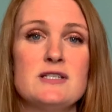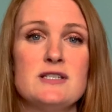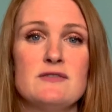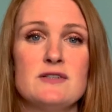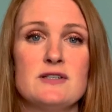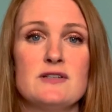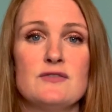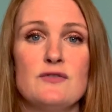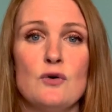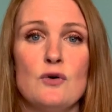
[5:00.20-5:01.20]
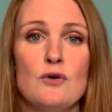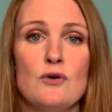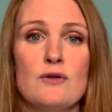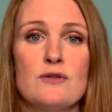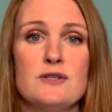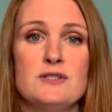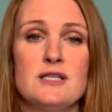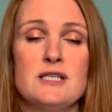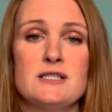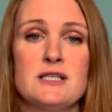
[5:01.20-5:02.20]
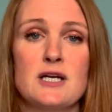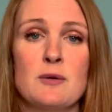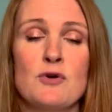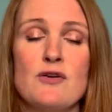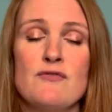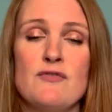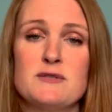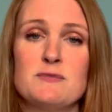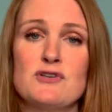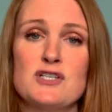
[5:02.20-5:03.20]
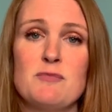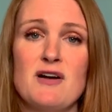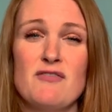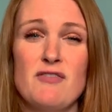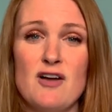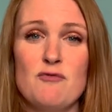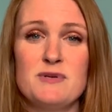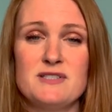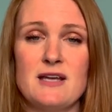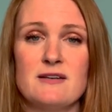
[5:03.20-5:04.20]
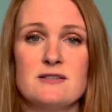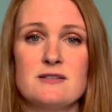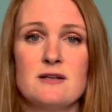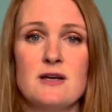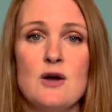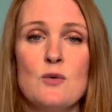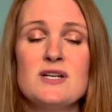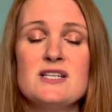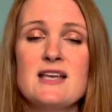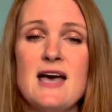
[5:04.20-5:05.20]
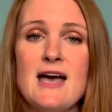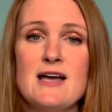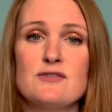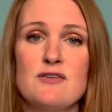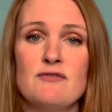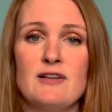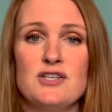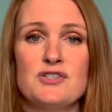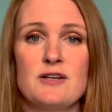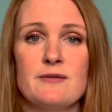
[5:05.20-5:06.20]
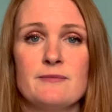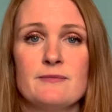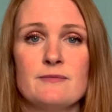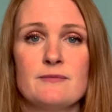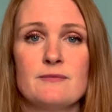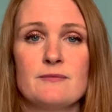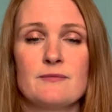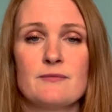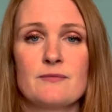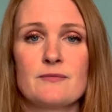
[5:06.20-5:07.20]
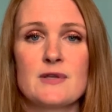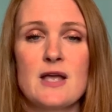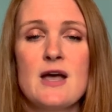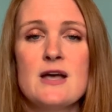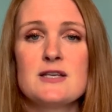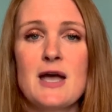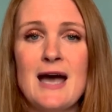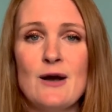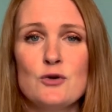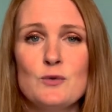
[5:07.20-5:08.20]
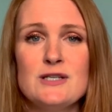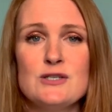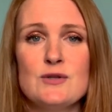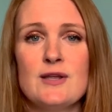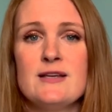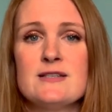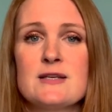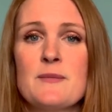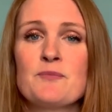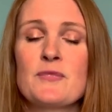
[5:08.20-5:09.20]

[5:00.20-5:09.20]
the dividend for the Dunedin Income Growth Investment Trust by 5%, which is ahead of inflation. So how do we do this?